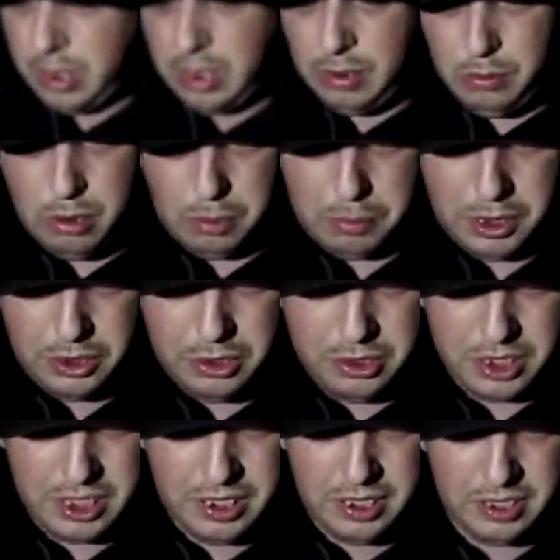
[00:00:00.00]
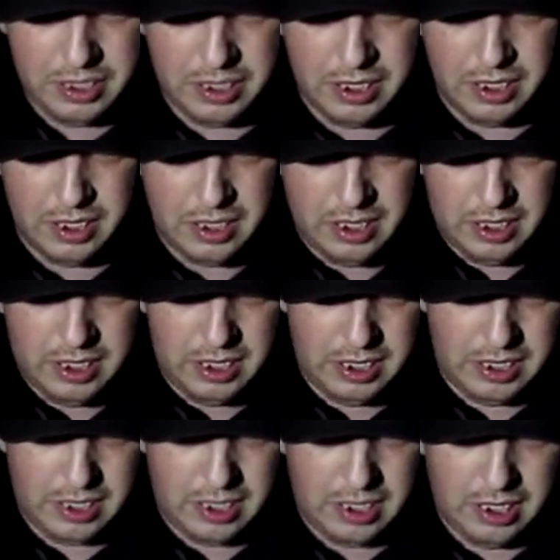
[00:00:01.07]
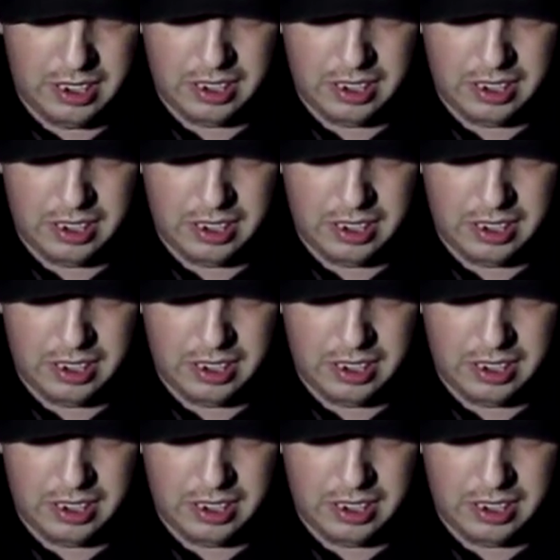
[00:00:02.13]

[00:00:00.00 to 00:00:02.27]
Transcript: what I've been using is a